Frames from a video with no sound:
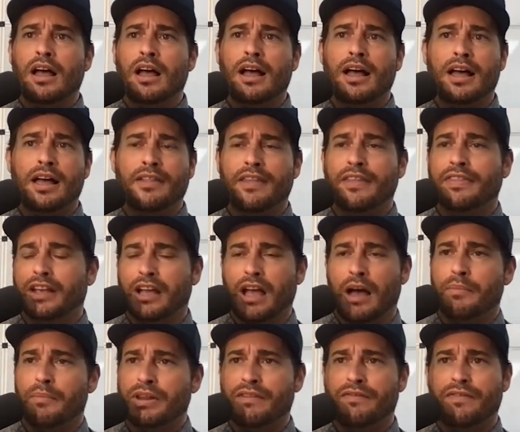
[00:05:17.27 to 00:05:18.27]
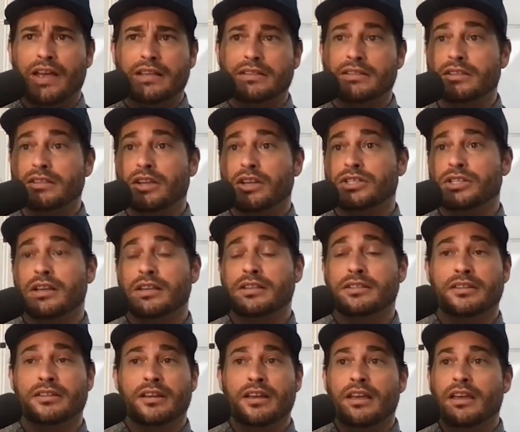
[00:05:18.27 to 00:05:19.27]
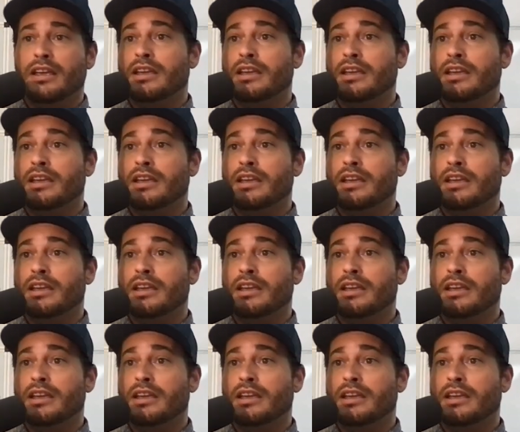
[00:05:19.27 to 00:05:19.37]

that the company faces, such as